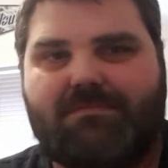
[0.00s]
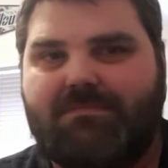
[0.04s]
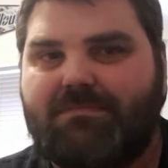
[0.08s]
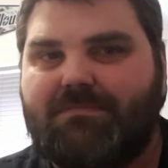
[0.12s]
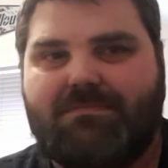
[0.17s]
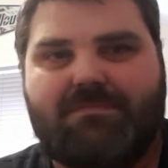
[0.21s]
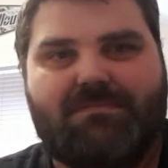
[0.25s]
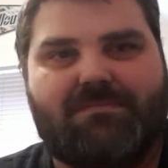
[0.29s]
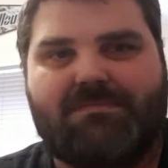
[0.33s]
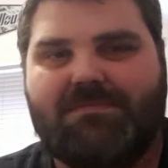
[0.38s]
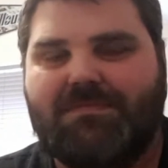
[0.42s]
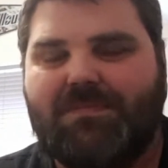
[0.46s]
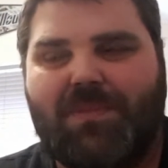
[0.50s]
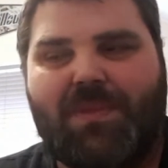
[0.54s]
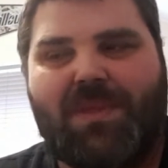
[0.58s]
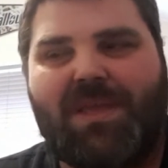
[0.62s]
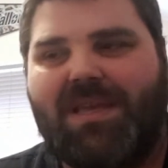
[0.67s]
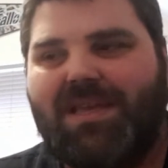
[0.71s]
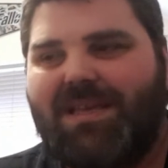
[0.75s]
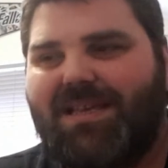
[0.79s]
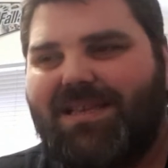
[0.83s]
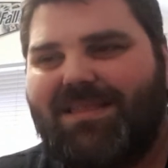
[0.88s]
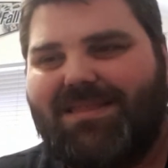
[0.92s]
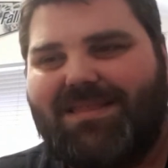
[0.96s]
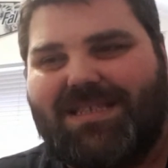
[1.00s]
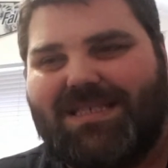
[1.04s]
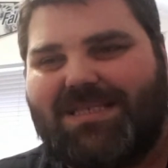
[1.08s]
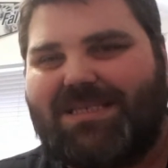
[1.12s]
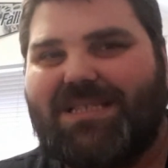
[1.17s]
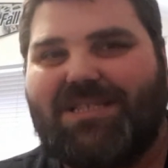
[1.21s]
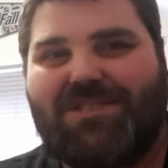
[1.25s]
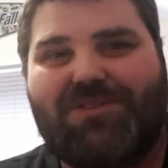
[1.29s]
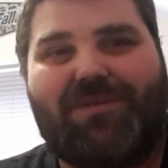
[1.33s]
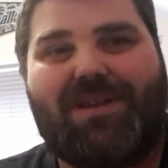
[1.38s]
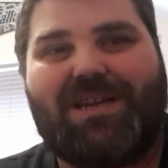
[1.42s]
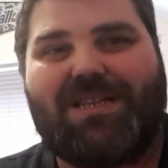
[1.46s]
the
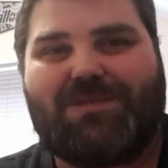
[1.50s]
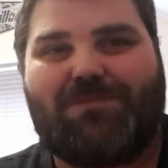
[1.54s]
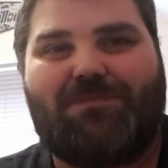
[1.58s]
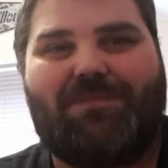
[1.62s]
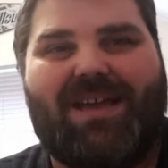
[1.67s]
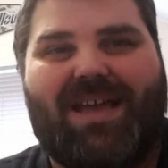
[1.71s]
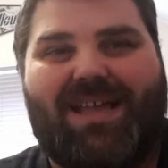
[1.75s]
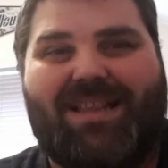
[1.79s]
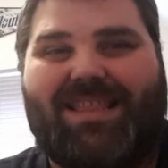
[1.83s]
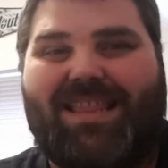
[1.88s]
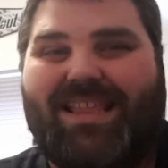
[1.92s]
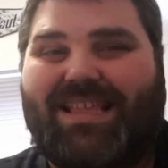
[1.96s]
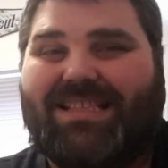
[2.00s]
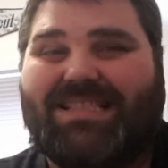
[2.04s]
Cinderella's bed